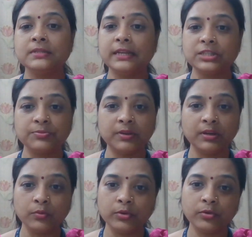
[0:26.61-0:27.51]
let me
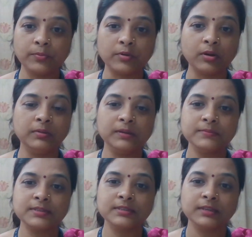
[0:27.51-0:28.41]
know your
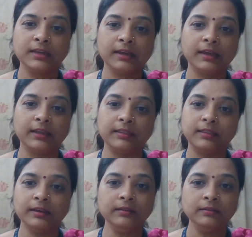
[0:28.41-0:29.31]
problems, and
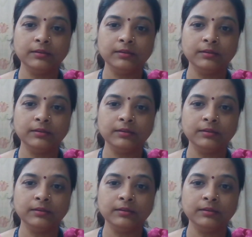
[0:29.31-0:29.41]
then